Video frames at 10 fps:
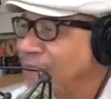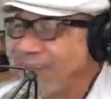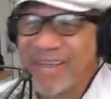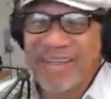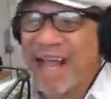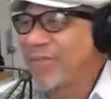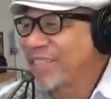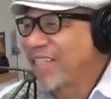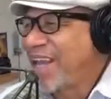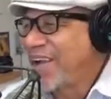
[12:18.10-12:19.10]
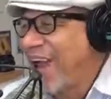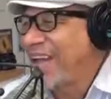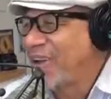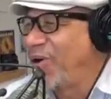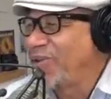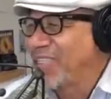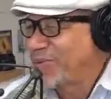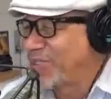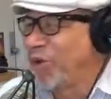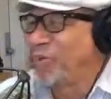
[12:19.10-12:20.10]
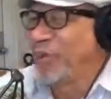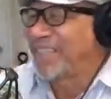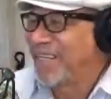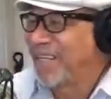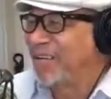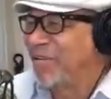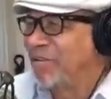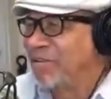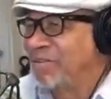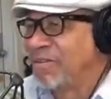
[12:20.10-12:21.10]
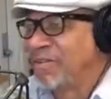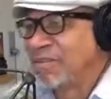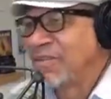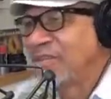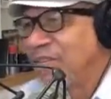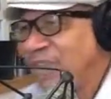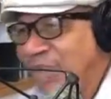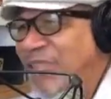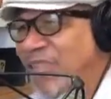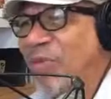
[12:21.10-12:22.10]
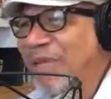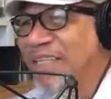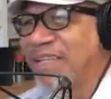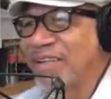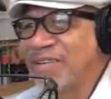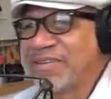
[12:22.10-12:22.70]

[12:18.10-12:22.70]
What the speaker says: Look, I was there. I know this was no big deal. This was no big deal.